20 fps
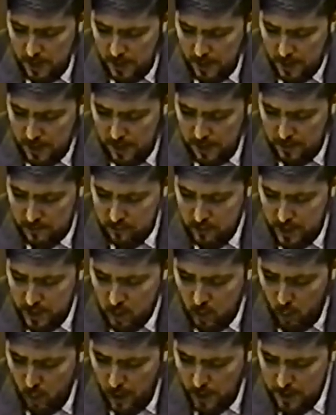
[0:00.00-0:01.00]
uh,
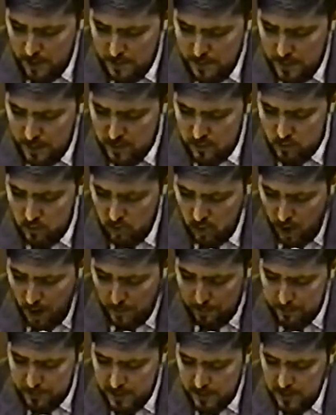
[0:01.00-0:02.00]
requirement
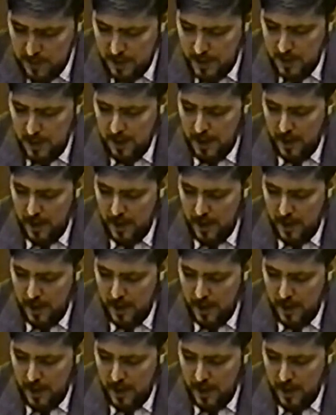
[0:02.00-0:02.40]
dropped.